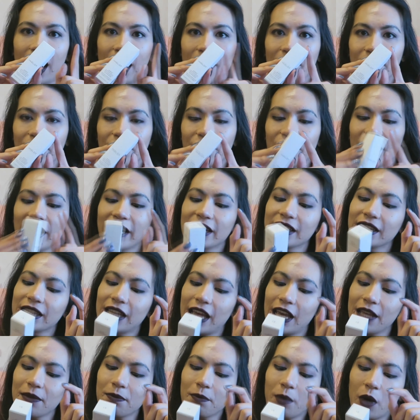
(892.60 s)
a face
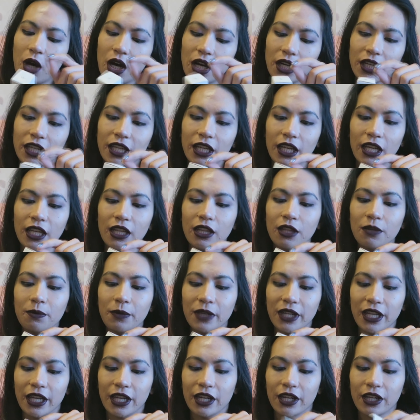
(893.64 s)
and body
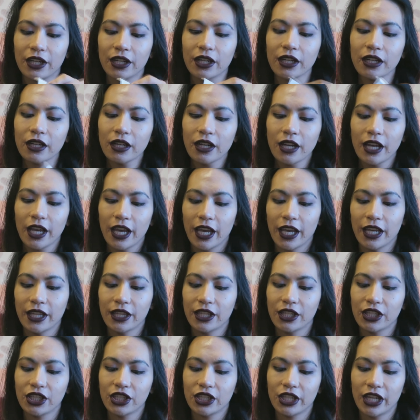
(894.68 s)
illuminator in
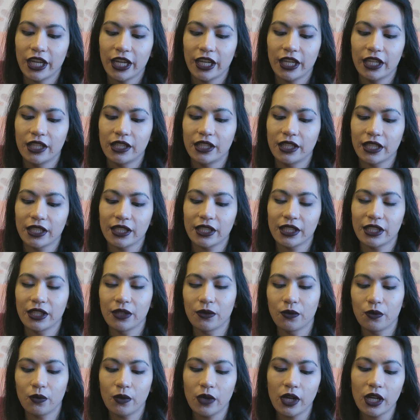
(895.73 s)
the shade
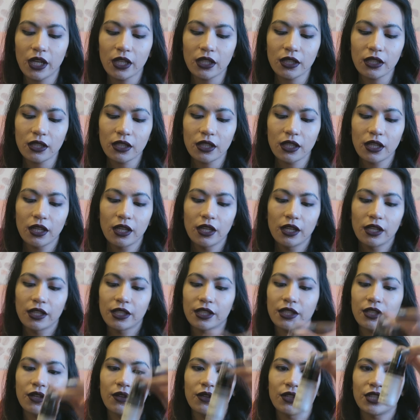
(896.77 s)
61.
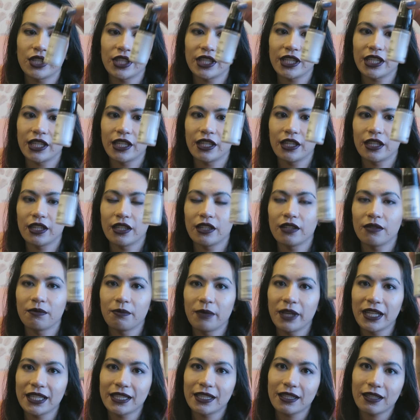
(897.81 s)
So it's just
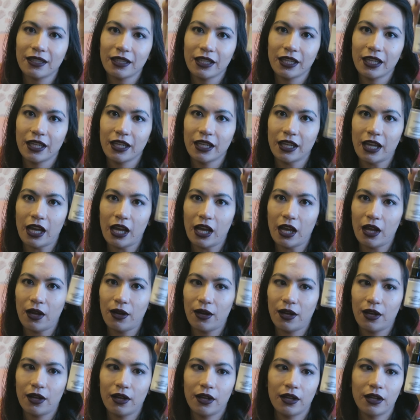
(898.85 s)
basically
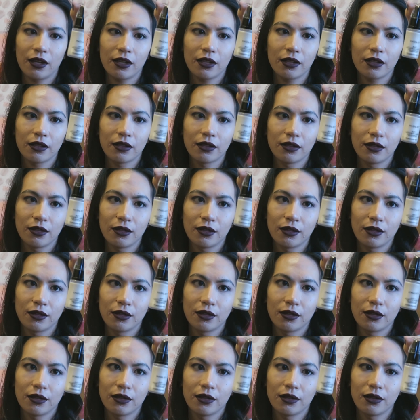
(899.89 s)
a
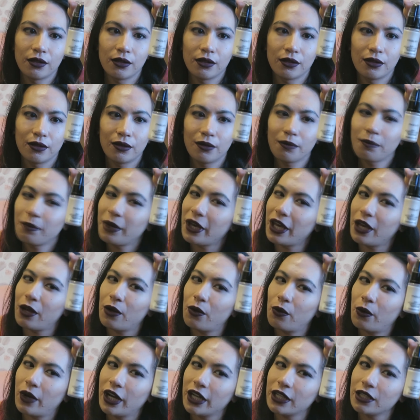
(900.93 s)

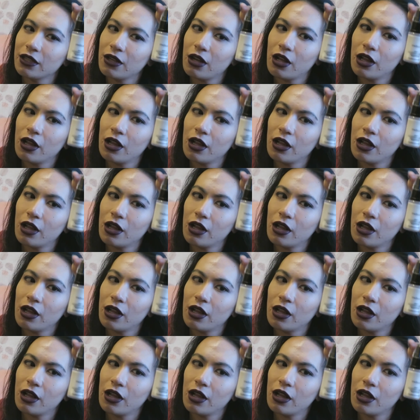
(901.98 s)
pale white